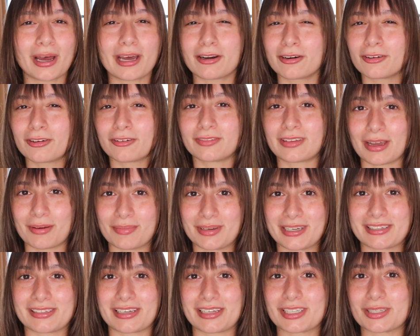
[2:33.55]
I don't know if that
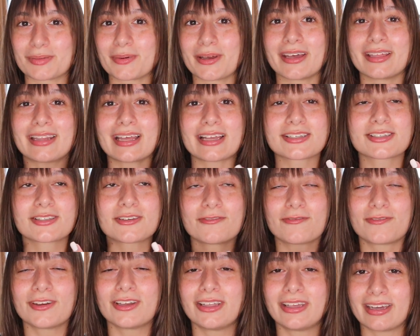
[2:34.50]
makes sense, but that's the
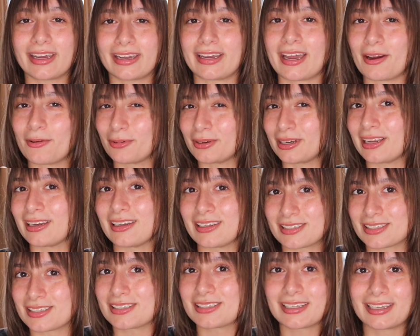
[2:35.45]
feeling I get when I
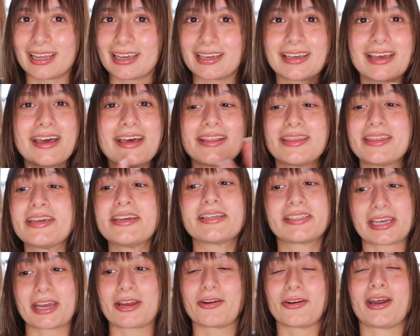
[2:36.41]
listen to like the
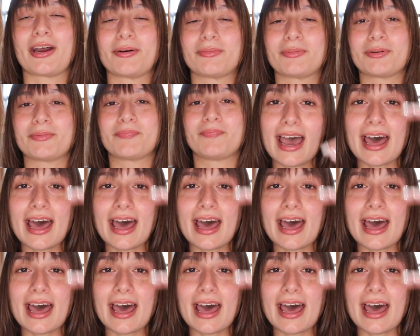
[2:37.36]
entire album.